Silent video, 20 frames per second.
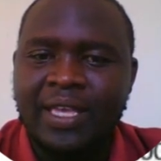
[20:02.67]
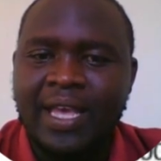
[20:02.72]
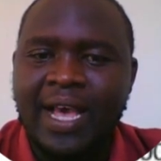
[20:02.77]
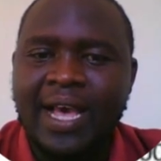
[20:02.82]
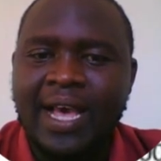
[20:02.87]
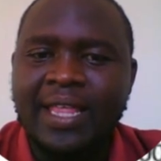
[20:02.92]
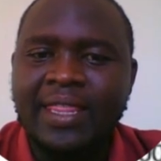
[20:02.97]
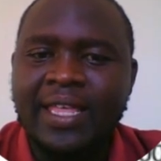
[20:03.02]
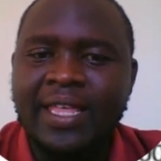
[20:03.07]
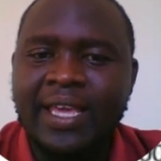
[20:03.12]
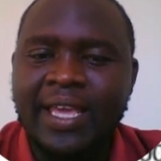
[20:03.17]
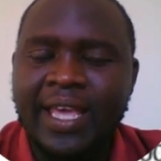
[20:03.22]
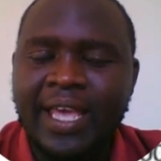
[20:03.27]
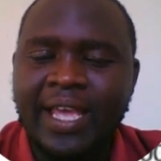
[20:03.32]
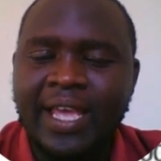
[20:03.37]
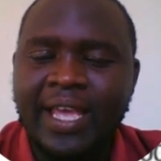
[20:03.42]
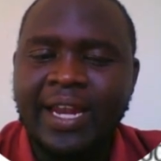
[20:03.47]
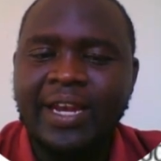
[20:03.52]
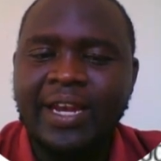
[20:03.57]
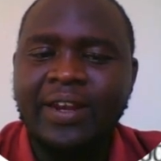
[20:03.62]
At the
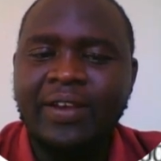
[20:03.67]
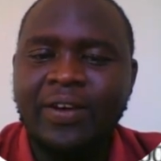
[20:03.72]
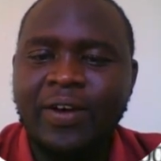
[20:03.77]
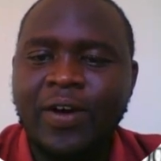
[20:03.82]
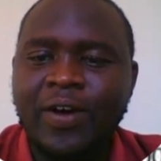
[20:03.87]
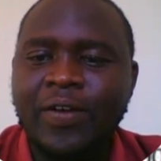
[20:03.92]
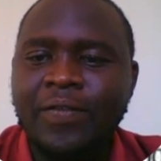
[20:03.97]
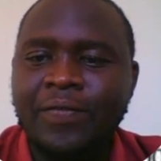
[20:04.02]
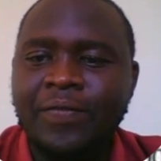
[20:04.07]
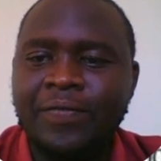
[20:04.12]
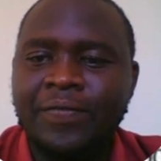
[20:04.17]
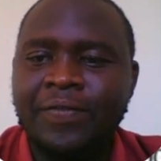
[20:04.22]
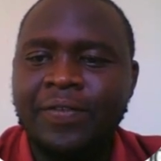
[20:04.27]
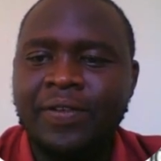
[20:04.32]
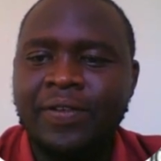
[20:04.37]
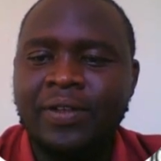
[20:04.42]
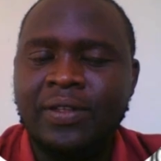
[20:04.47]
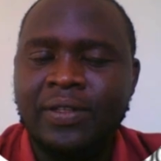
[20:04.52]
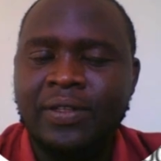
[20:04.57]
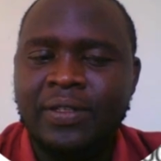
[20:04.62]
end of
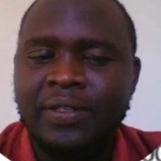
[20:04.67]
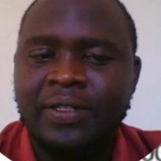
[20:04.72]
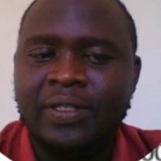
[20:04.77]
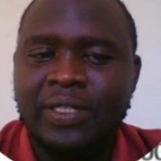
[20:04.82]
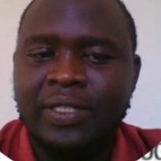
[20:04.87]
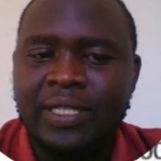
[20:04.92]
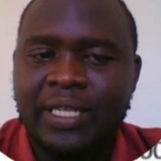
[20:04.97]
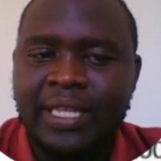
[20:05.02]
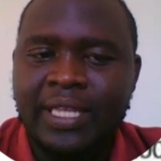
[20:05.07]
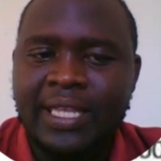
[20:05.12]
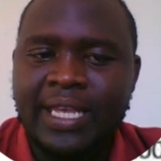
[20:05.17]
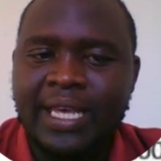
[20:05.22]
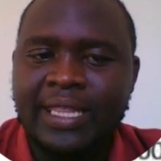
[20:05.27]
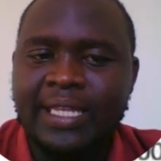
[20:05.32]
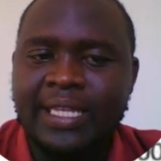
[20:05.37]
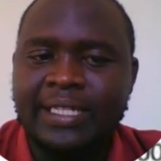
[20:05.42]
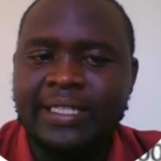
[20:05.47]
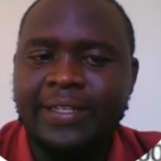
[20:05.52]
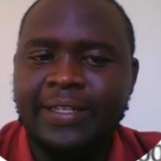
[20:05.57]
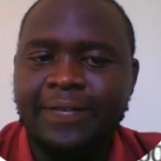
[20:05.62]
year
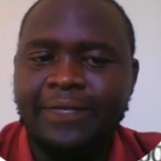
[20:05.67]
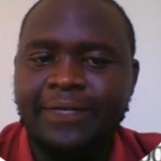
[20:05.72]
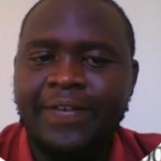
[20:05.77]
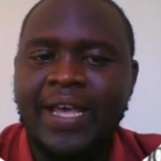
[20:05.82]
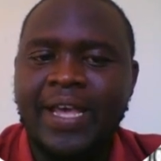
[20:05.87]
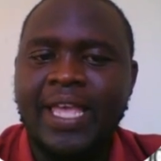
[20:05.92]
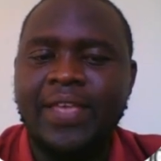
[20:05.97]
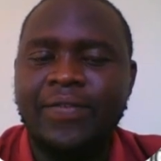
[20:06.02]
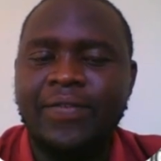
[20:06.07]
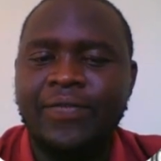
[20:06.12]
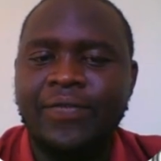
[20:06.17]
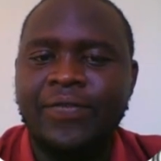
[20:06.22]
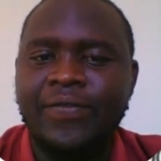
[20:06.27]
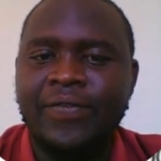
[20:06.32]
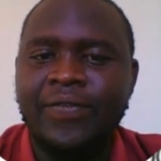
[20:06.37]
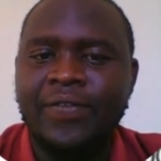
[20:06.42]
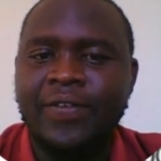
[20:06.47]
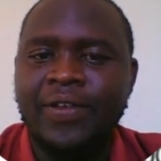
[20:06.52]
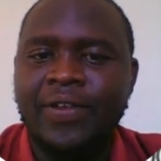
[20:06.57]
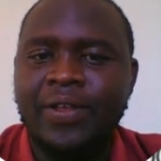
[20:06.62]
35,
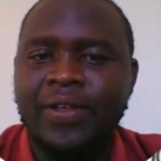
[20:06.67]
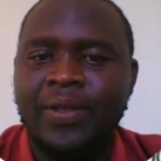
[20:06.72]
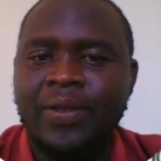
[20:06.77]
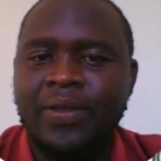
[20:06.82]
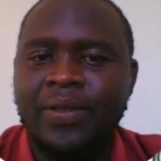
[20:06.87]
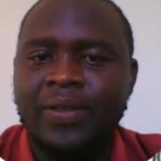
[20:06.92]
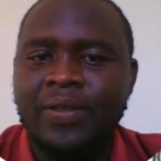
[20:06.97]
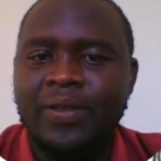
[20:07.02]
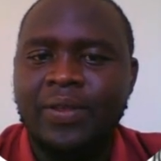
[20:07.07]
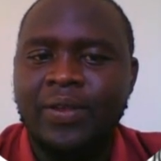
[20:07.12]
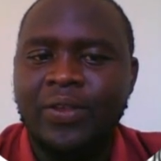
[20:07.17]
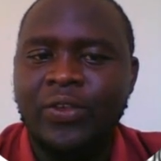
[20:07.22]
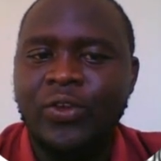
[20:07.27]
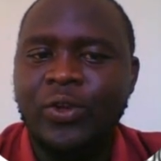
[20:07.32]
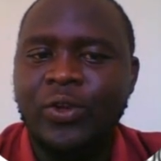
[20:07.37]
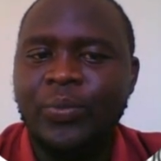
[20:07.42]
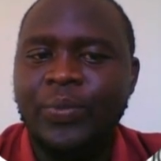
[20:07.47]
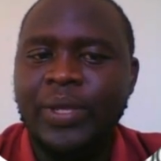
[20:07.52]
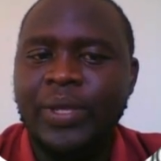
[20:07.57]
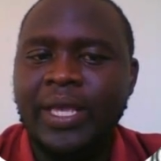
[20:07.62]

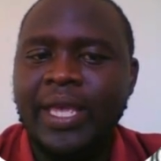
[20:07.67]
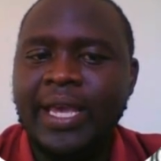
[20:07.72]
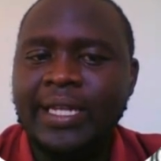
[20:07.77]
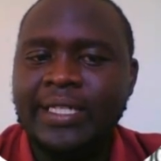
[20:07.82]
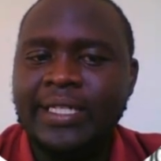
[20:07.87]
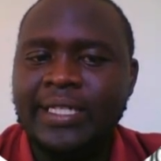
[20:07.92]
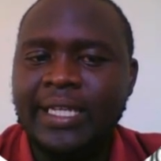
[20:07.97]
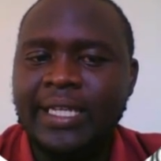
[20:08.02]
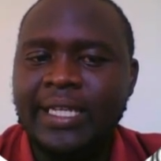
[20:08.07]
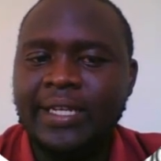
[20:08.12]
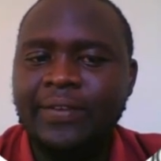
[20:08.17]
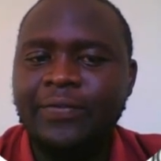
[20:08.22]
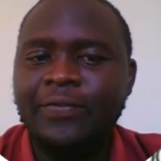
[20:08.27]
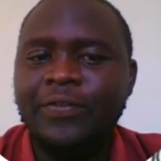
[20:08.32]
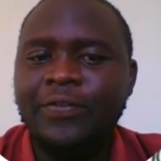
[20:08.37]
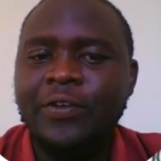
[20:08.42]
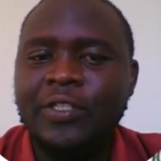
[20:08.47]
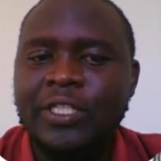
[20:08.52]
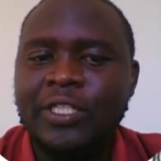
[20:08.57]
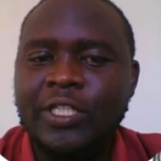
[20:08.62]
you'll be getting
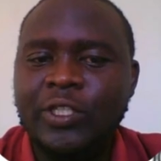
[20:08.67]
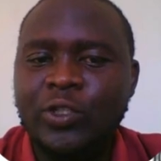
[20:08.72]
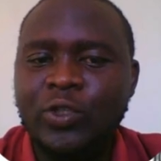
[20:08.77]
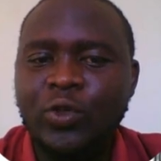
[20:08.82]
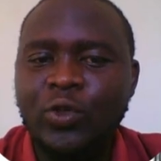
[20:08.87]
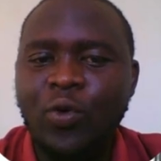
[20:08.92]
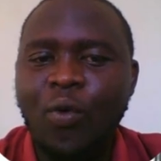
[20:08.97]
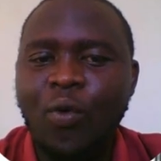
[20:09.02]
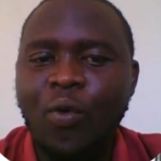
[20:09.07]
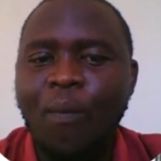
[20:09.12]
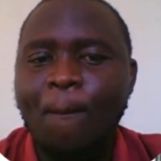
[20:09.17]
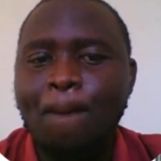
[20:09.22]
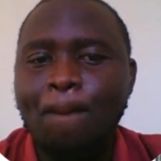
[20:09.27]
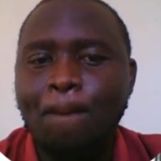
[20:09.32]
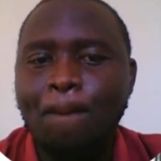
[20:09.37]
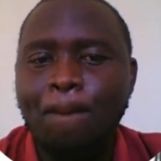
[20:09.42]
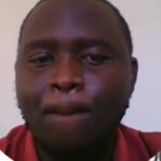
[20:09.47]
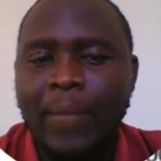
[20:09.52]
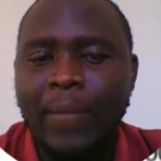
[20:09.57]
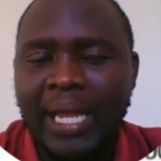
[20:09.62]
42
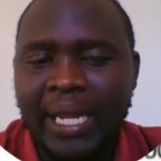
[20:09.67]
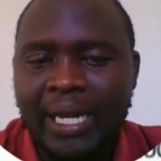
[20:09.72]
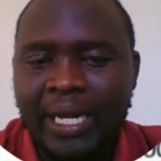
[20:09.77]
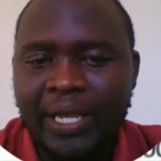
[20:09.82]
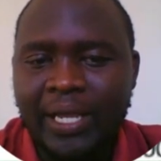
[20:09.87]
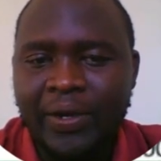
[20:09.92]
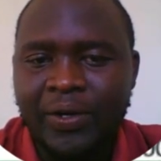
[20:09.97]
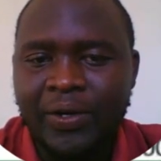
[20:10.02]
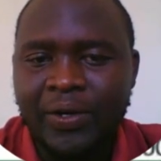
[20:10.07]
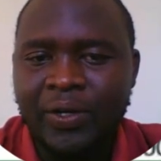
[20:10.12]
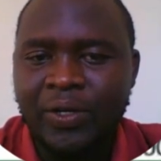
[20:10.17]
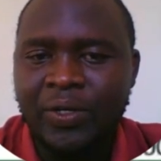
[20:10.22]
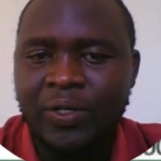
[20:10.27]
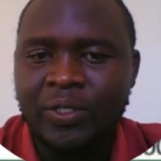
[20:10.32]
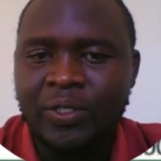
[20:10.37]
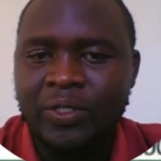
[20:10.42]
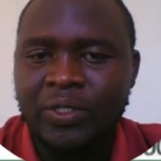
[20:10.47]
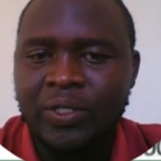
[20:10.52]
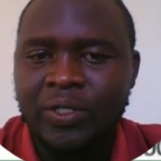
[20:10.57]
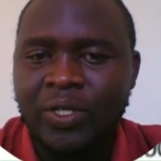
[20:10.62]
million,
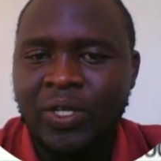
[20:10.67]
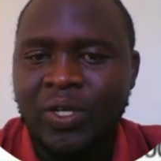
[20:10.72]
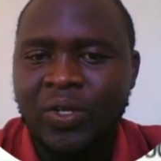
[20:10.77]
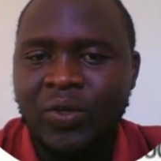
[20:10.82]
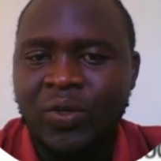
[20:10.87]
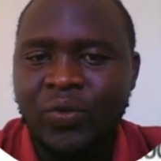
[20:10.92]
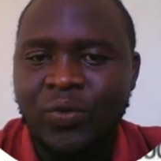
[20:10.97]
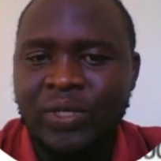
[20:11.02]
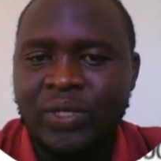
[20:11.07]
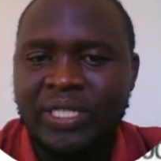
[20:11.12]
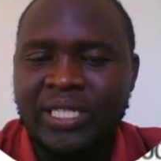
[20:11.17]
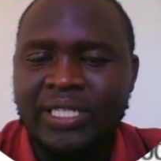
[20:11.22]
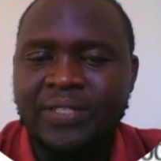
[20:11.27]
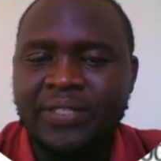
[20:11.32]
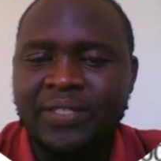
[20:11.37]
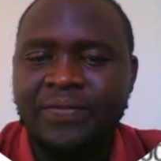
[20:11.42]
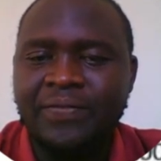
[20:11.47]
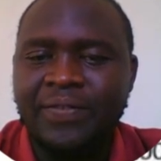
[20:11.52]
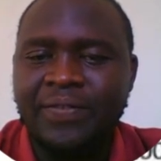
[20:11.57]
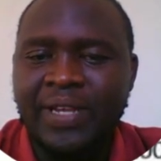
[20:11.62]
which
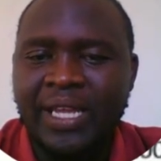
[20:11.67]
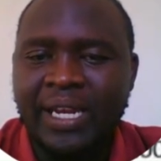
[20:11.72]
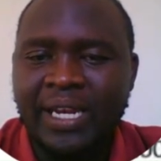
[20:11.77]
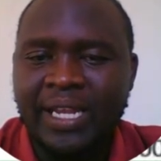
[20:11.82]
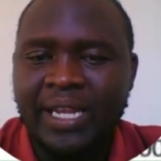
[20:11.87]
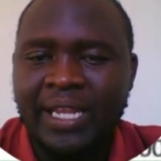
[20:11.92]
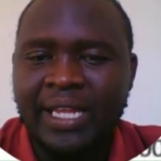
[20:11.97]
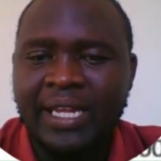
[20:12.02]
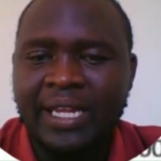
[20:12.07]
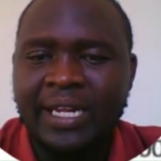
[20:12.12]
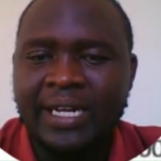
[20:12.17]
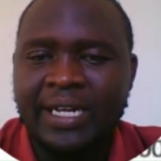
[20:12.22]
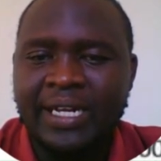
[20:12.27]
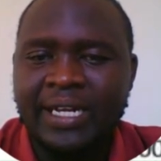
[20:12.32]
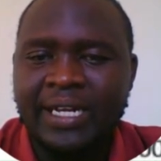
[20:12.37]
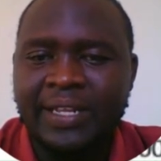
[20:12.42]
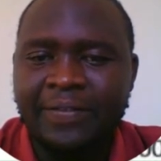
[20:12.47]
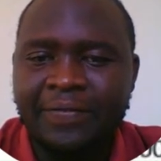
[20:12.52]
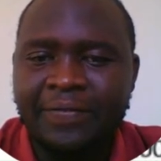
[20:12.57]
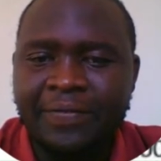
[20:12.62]
is very
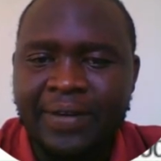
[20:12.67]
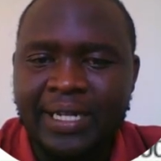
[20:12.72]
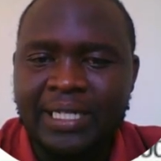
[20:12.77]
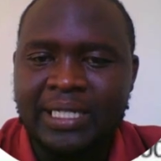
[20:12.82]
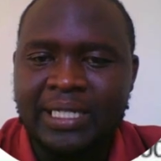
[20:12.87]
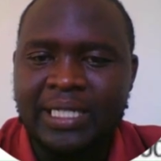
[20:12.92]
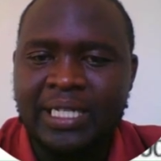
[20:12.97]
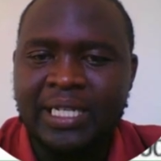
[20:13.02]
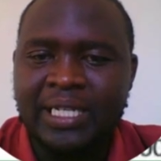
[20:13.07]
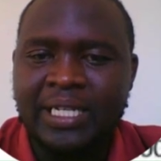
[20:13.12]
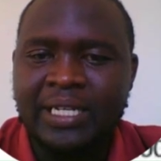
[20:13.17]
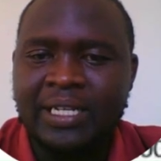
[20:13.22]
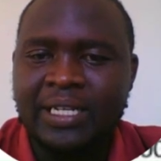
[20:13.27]
different